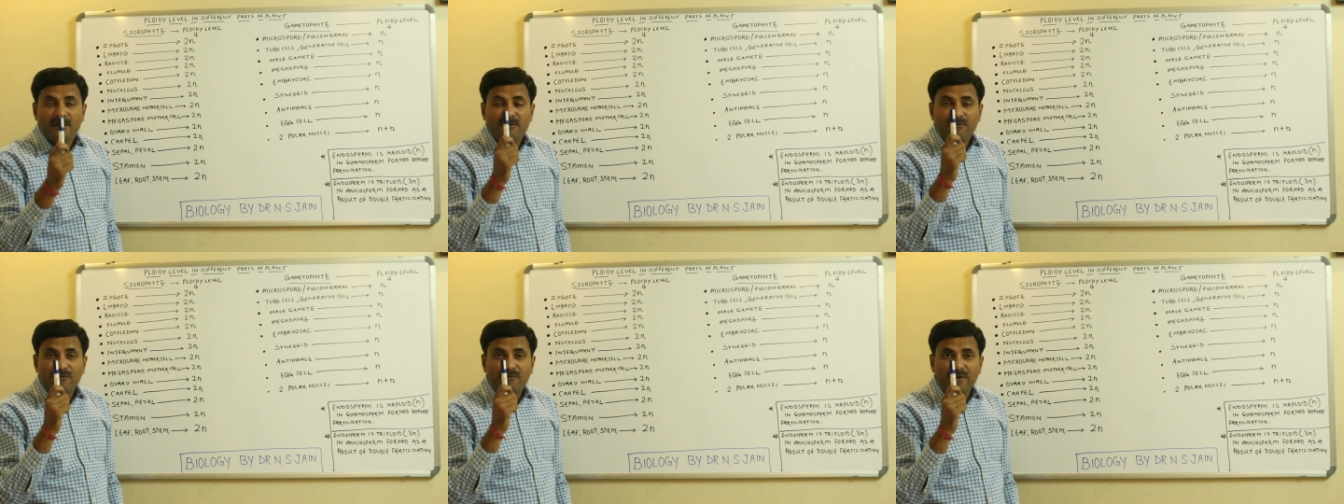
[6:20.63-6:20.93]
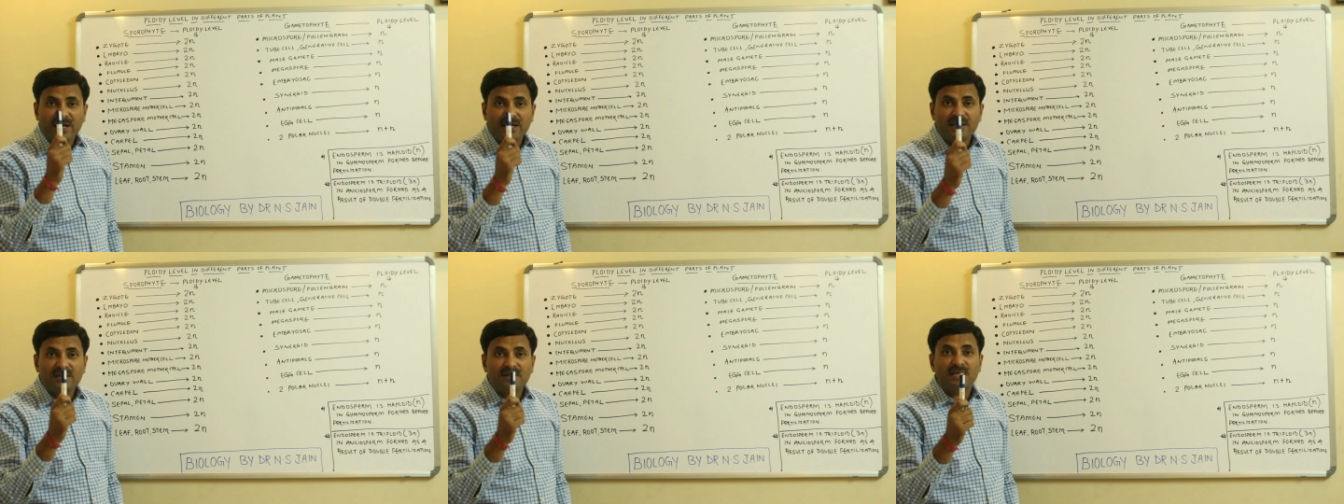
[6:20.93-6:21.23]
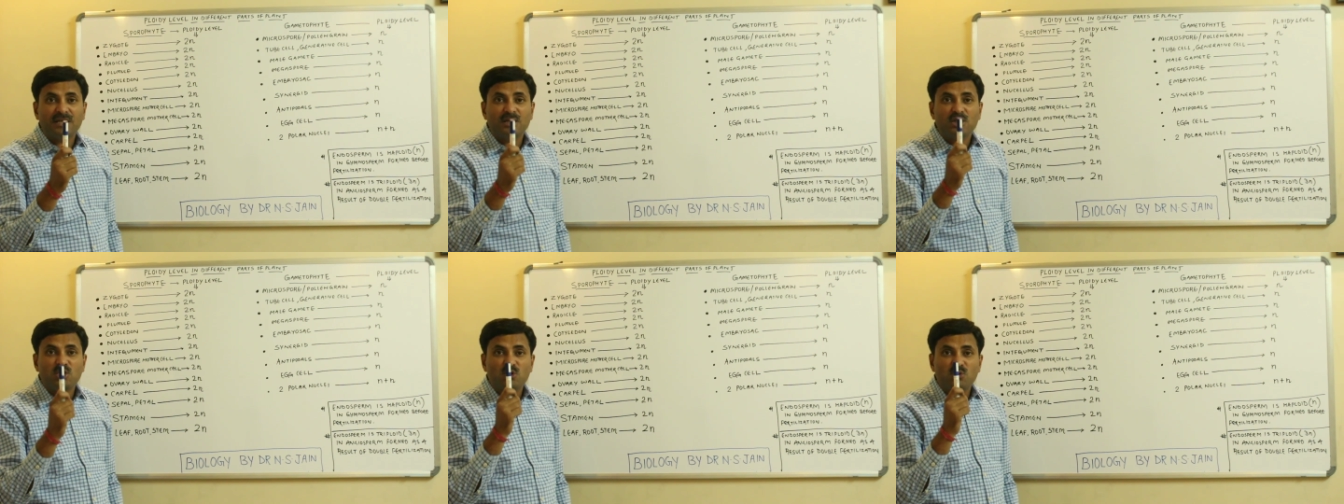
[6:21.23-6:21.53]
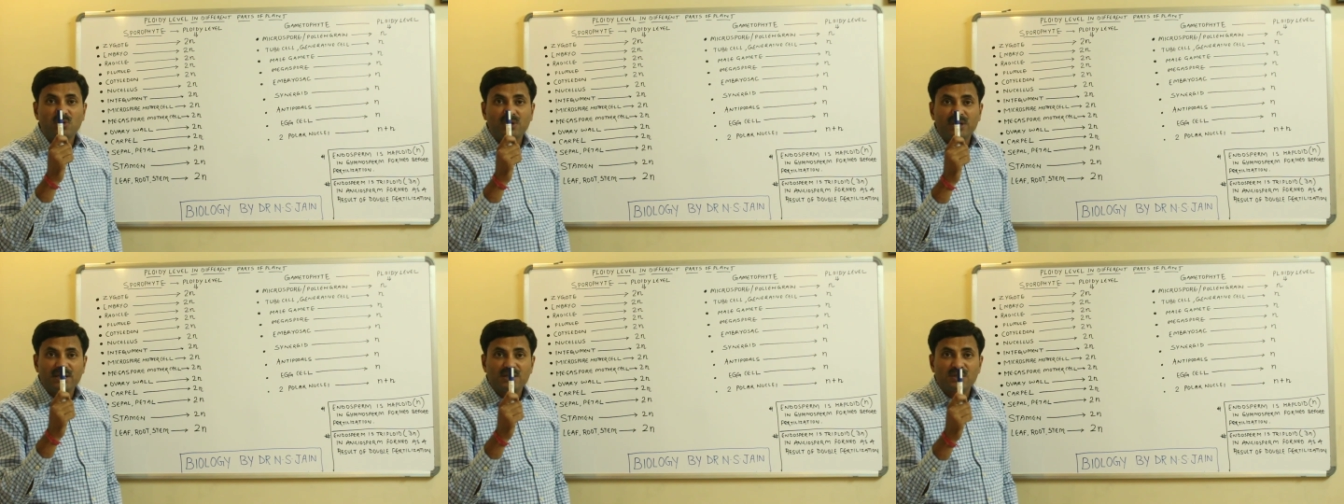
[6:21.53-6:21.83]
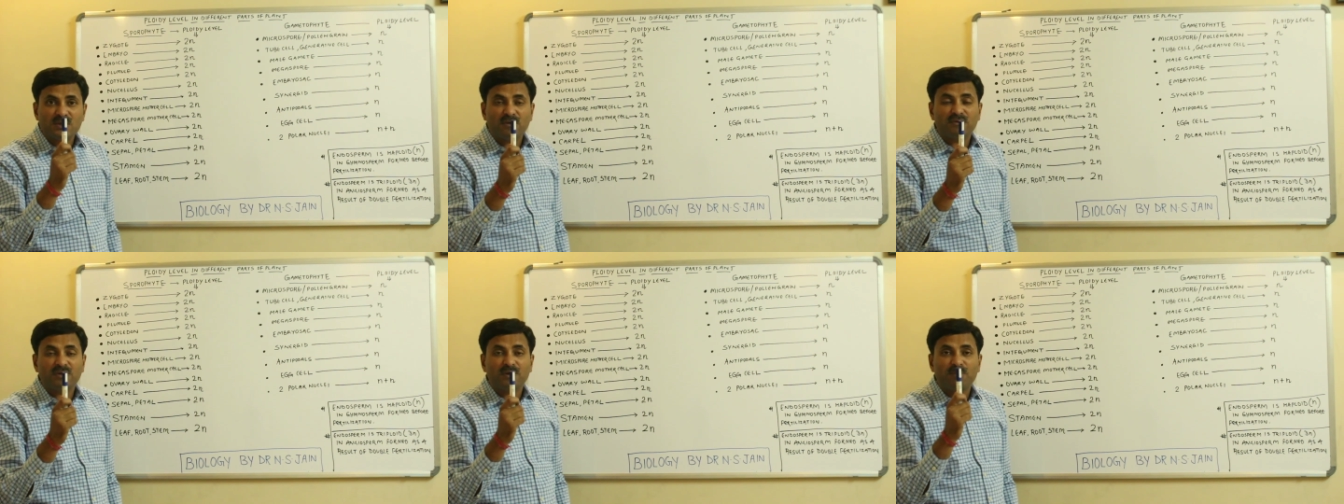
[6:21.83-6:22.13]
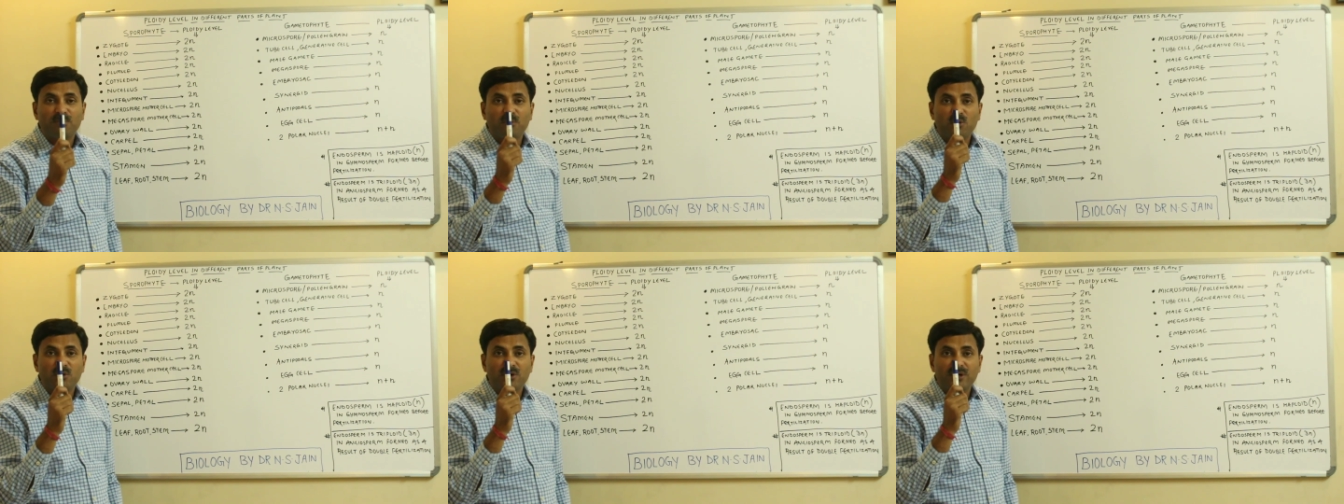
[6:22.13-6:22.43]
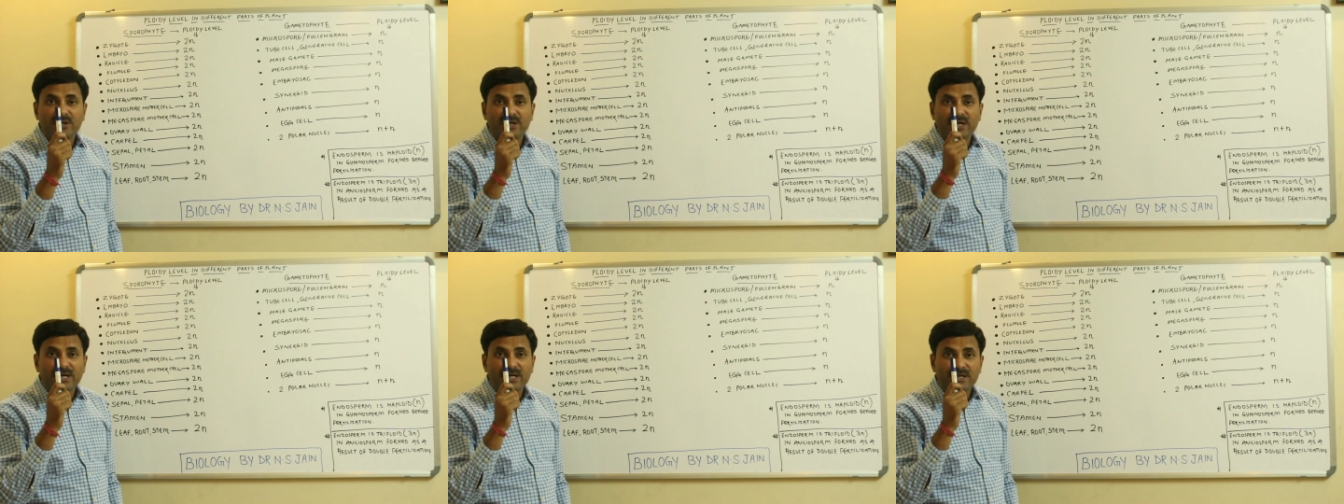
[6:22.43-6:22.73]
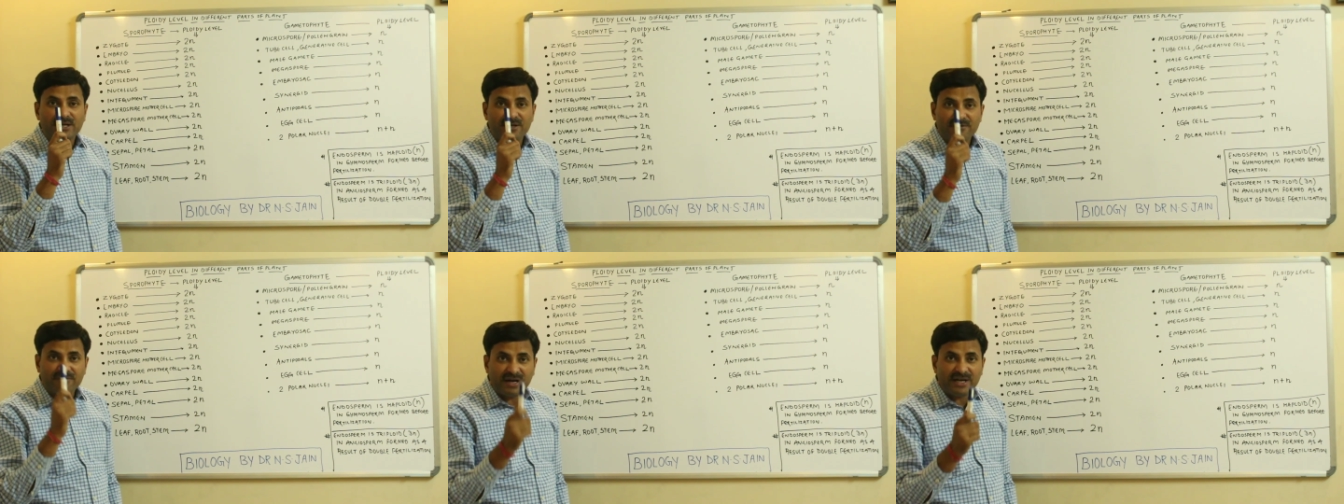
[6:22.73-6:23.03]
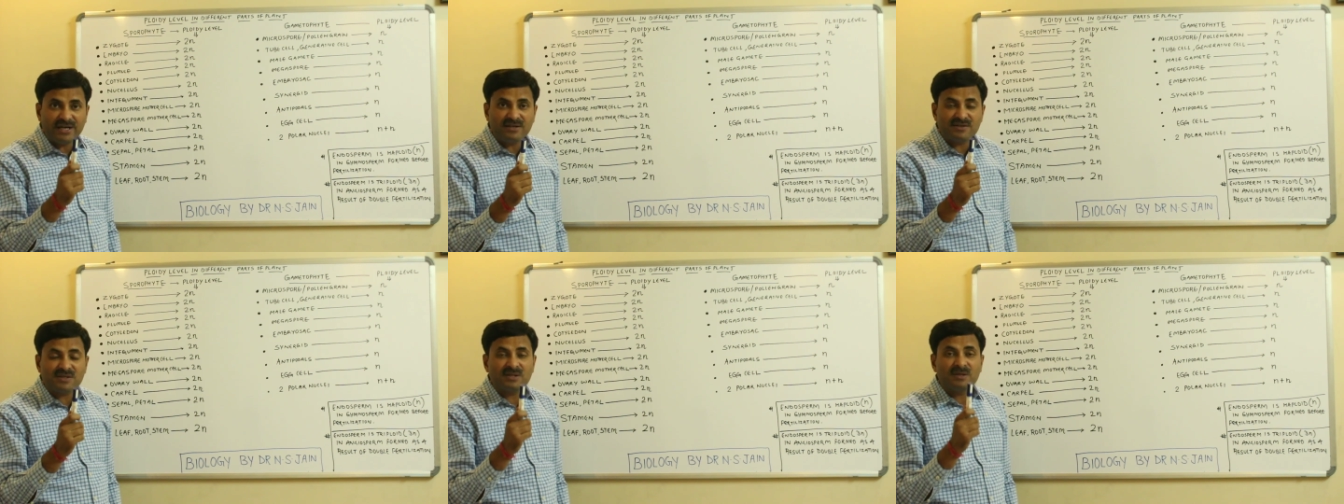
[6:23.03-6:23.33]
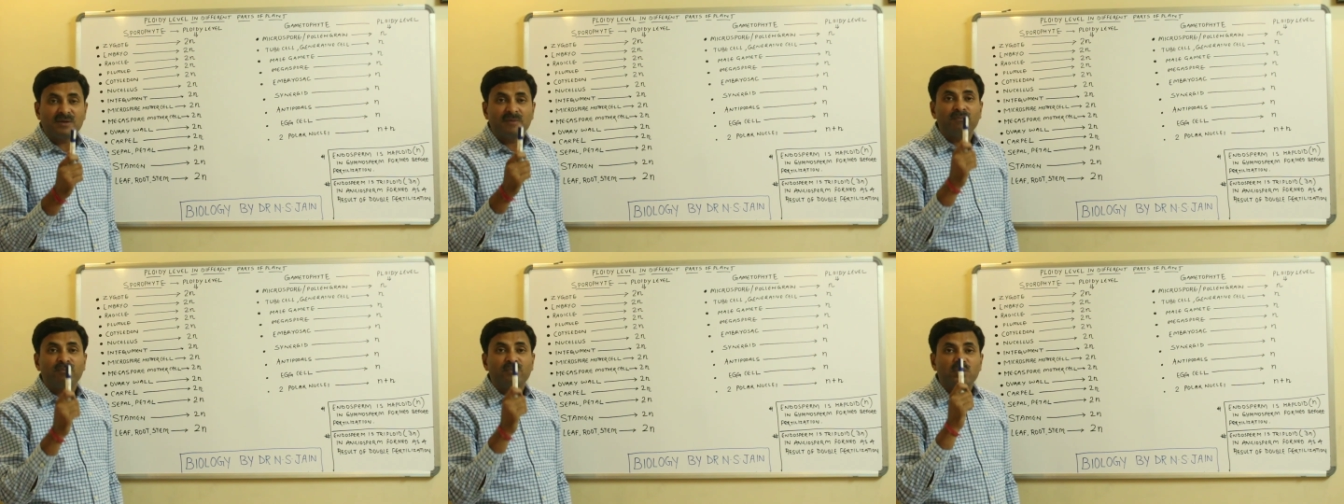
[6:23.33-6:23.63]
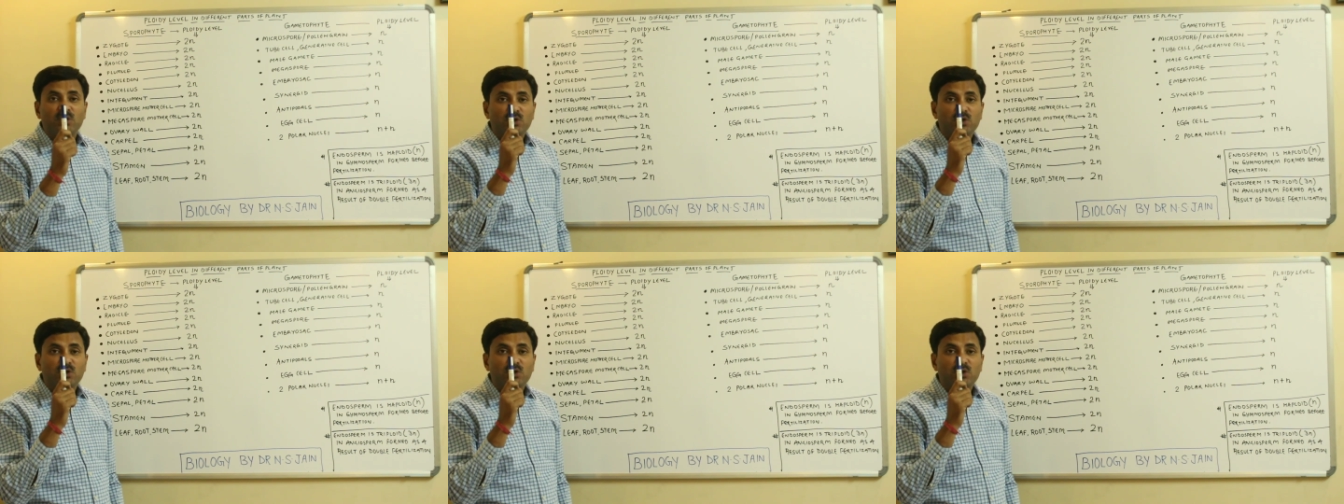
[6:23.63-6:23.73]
When the nucleus of the pollen grain divides,